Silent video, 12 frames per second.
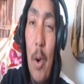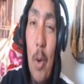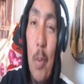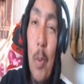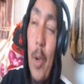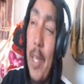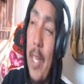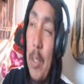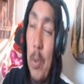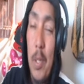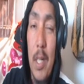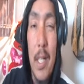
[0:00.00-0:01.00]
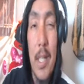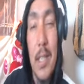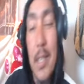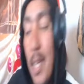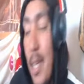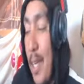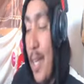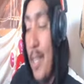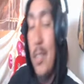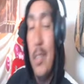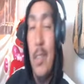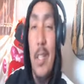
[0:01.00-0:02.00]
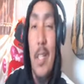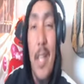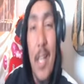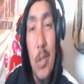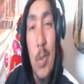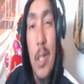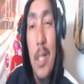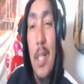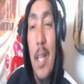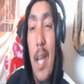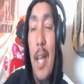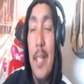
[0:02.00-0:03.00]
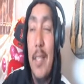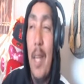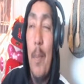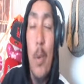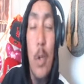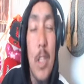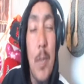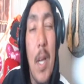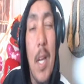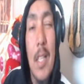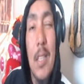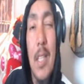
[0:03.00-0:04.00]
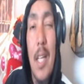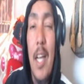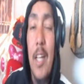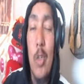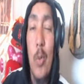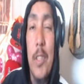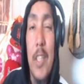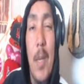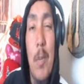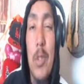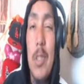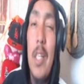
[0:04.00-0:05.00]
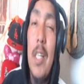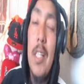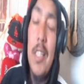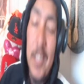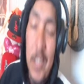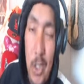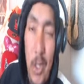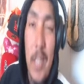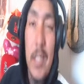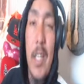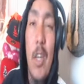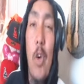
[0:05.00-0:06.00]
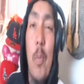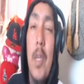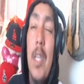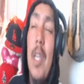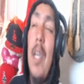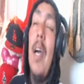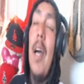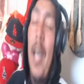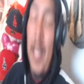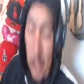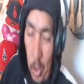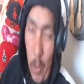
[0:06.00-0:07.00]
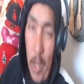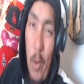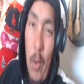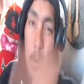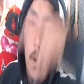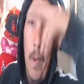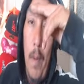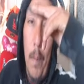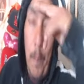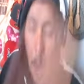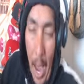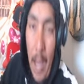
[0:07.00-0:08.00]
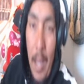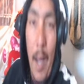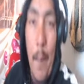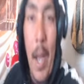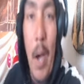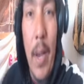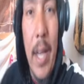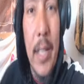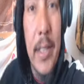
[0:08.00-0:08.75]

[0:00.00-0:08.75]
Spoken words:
your homeboy, and that's what it is. Until the next one, hasta la próxima, raza. Nos guachamos. This is your ass, homie. Hasta luego. Pow. Now,